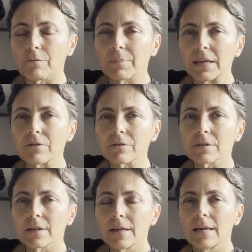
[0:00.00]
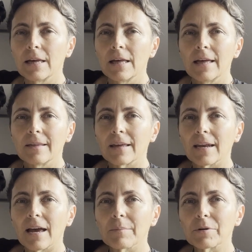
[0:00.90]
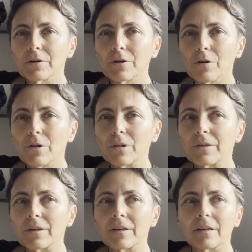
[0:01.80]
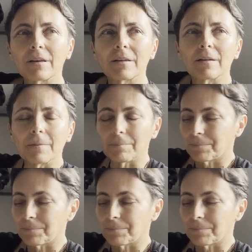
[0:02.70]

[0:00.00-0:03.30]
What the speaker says: videos that I'm going to call a